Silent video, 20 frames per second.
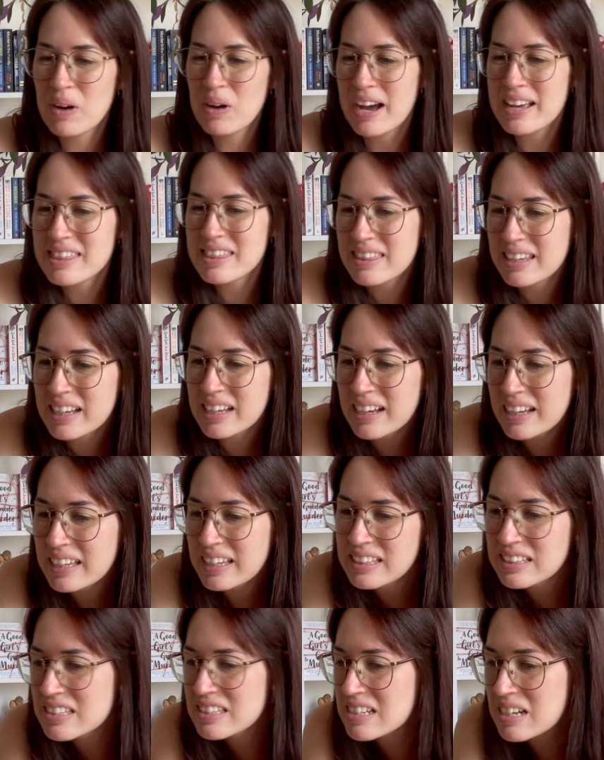I think I
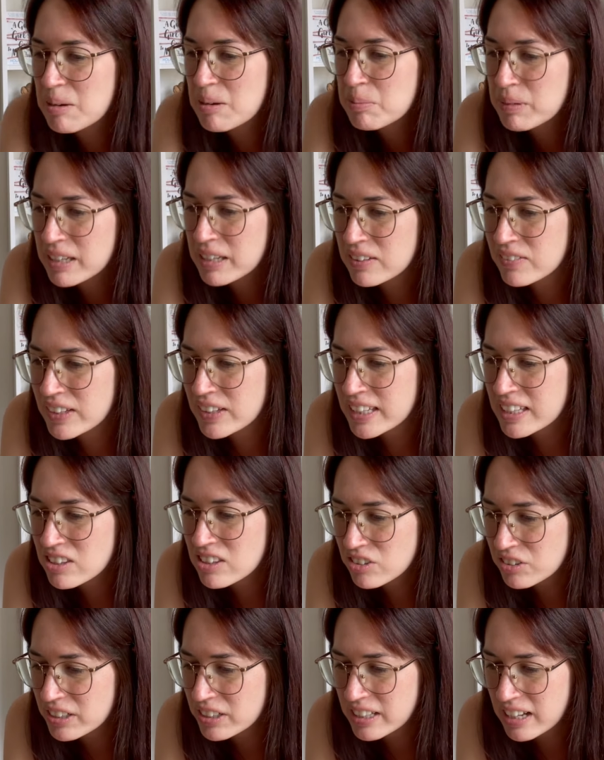ended up giving it
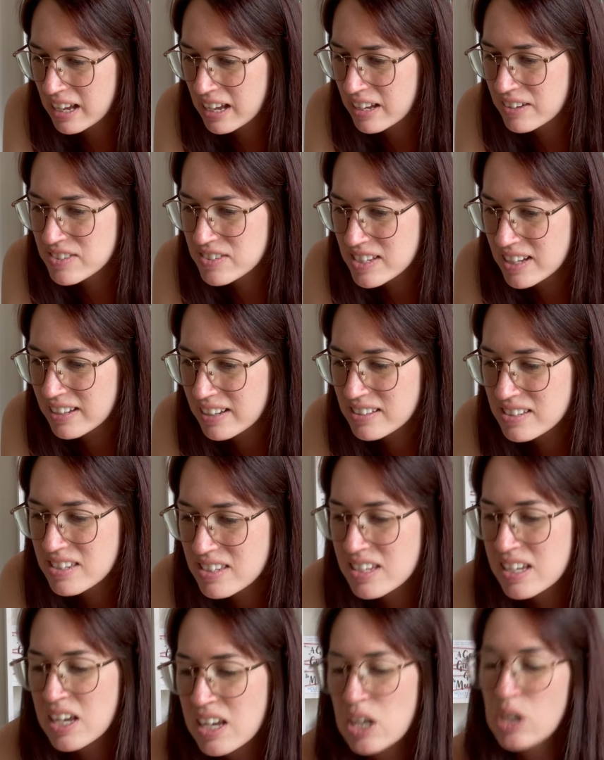3.5 stars,
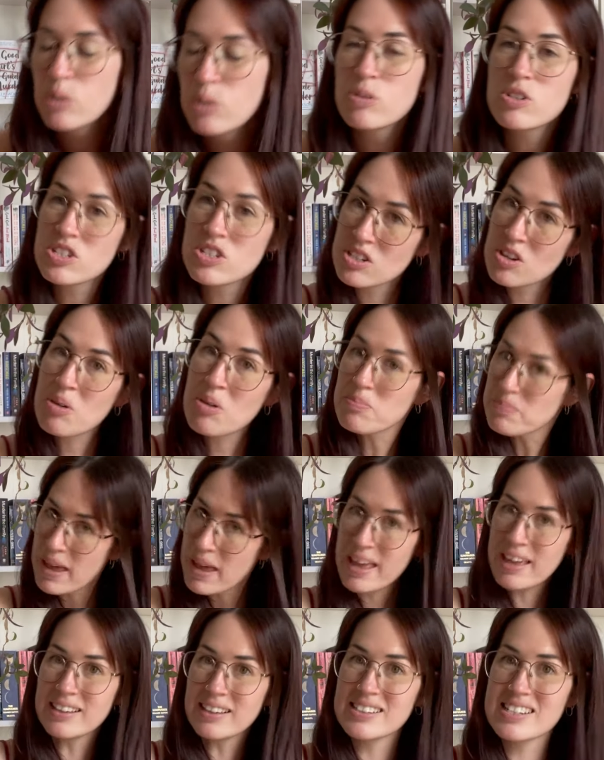which is not
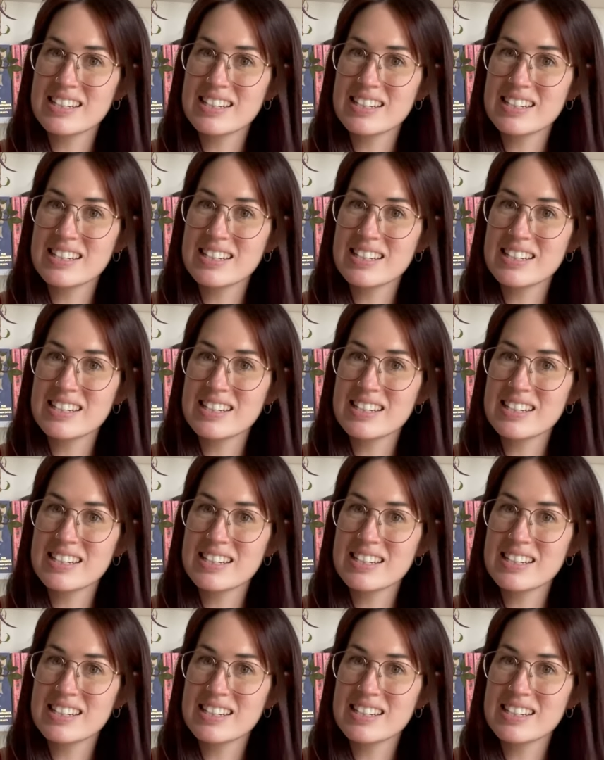bad.